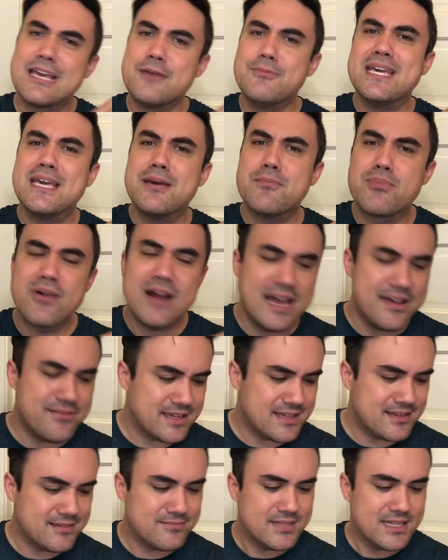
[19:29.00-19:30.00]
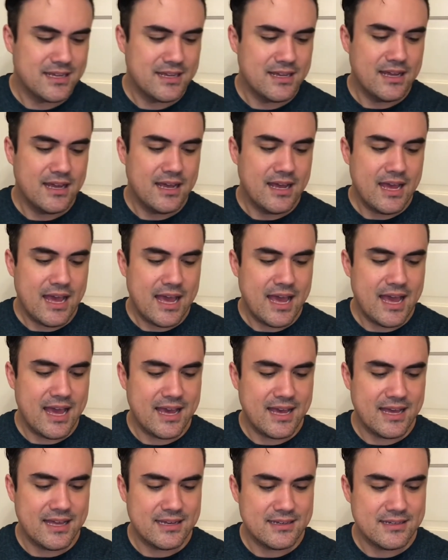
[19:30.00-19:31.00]
we get private?
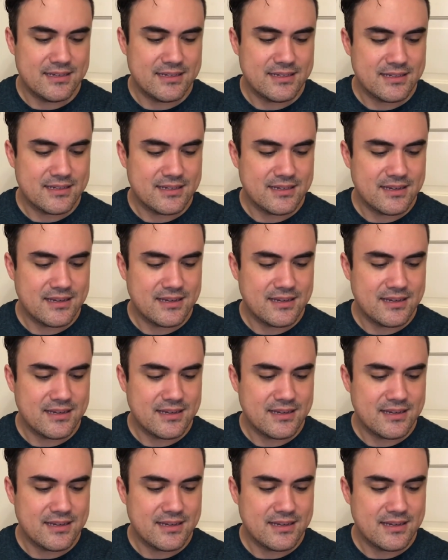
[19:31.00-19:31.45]
And